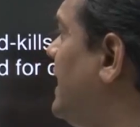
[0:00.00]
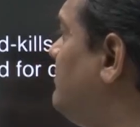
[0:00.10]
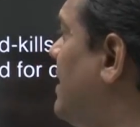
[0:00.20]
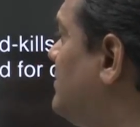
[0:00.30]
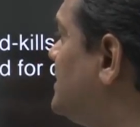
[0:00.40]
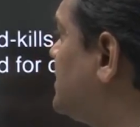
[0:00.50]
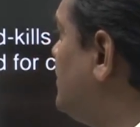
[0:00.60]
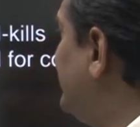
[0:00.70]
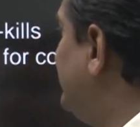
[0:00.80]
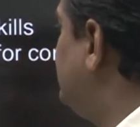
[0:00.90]
and mammal
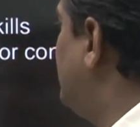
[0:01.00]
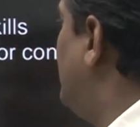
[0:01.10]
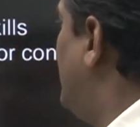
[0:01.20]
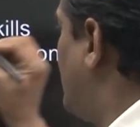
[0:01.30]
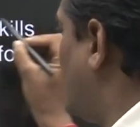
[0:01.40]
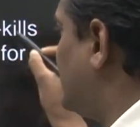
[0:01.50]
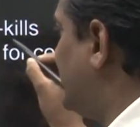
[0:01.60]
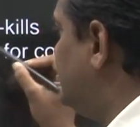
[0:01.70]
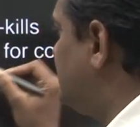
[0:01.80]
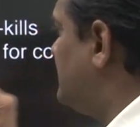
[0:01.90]
survey, road
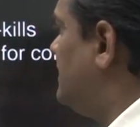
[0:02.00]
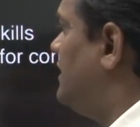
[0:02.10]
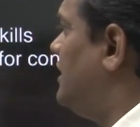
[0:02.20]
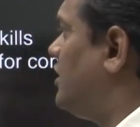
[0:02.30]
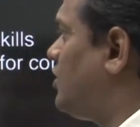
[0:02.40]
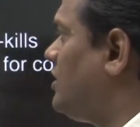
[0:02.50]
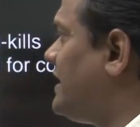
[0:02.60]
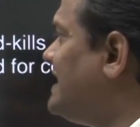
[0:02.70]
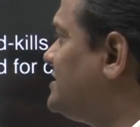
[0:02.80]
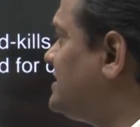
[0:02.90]
kills, road
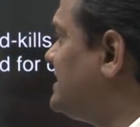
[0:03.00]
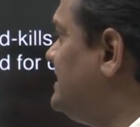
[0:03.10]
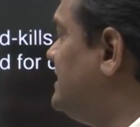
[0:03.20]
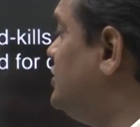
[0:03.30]
density in